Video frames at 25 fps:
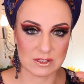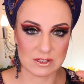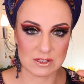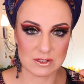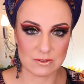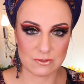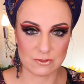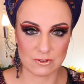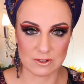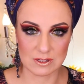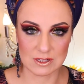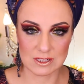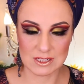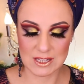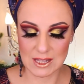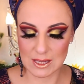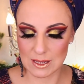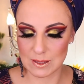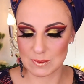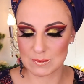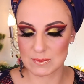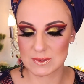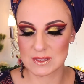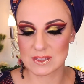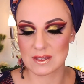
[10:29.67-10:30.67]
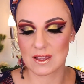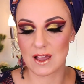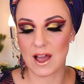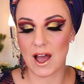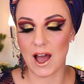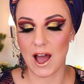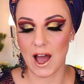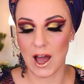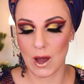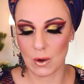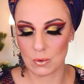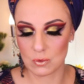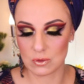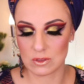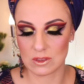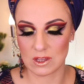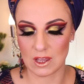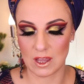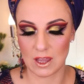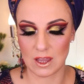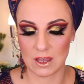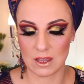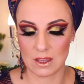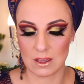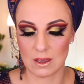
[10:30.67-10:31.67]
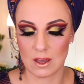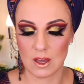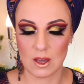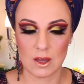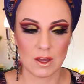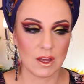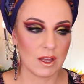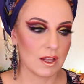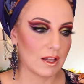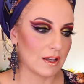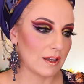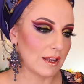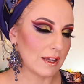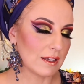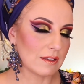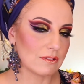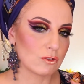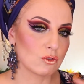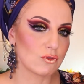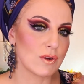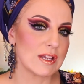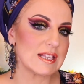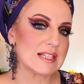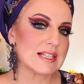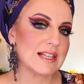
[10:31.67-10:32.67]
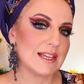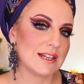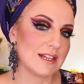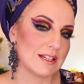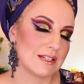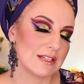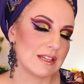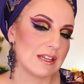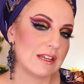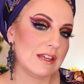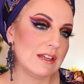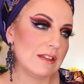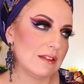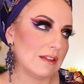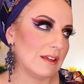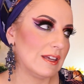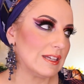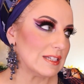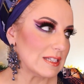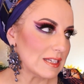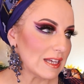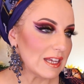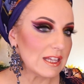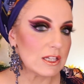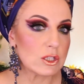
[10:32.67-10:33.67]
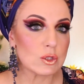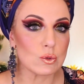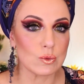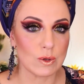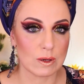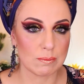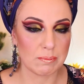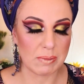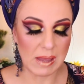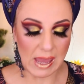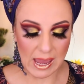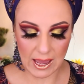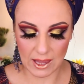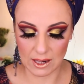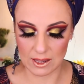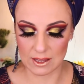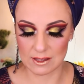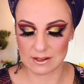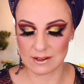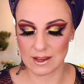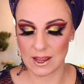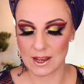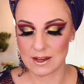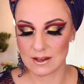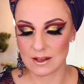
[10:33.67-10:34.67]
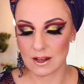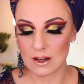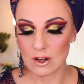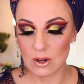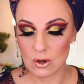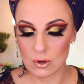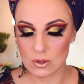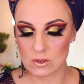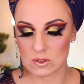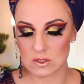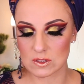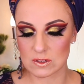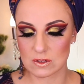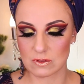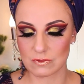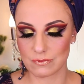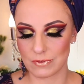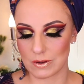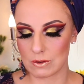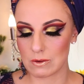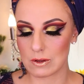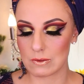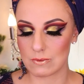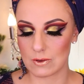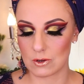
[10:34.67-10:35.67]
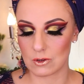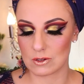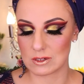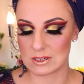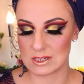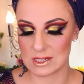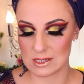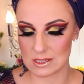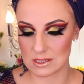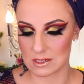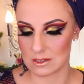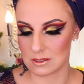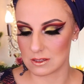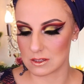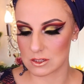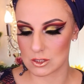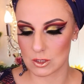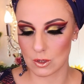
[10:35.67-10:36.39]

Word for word: different teams how they like translated it into a palette, and it looks very, very decent.